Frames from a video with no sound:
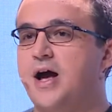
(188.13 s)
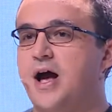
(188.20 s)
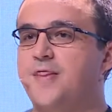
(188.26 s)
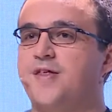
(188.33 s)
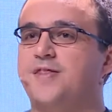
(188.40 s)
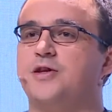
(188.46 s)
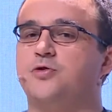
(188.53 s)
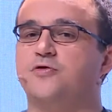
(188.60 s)
and
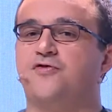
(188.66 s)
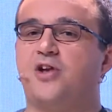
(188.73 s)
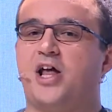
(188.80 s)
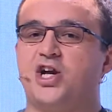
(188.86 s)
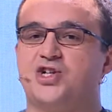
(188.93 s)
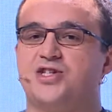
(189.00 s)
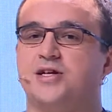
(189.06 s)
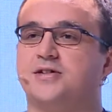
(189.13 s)
then they do
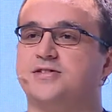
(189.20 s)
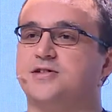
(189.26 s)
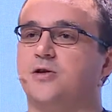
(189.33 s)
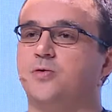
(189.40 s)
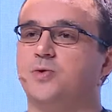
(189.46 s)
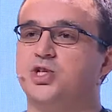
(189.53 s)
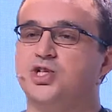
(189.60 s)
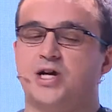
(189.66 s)
flash sales
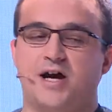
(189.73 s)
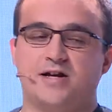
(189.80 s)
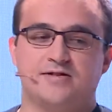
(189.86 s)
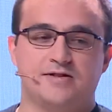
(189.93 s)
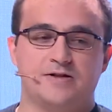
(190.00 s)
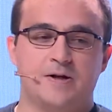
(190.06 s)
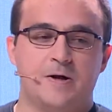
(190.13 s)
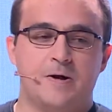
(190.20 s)
on WeChat.